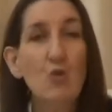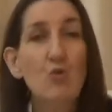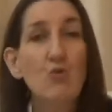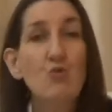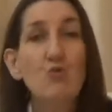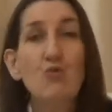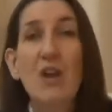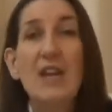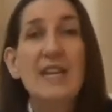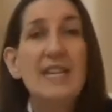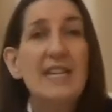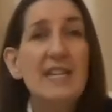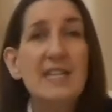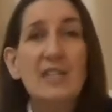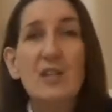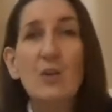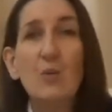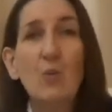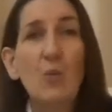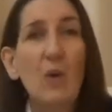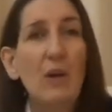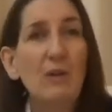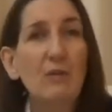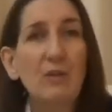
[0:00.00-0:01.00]
ready to
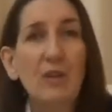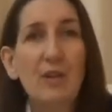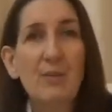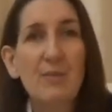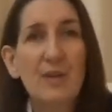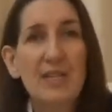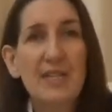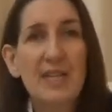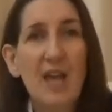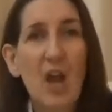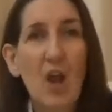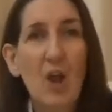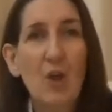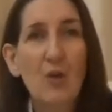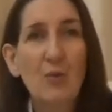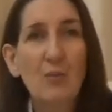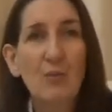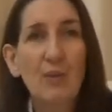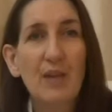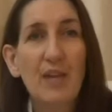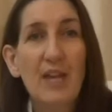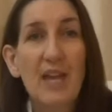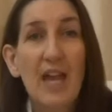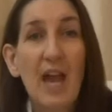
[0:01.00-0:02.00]
welcome us home.